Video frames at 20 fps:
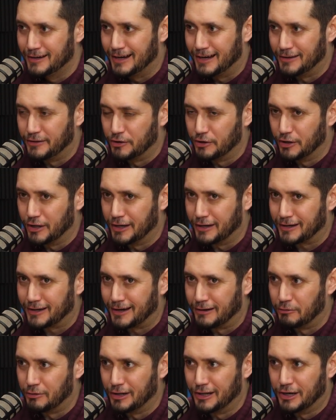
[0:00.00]
And they're like,
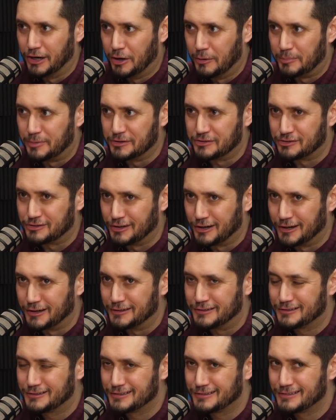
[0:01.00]
I really hope he
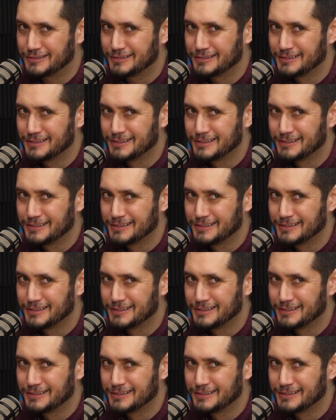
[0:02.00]
starts.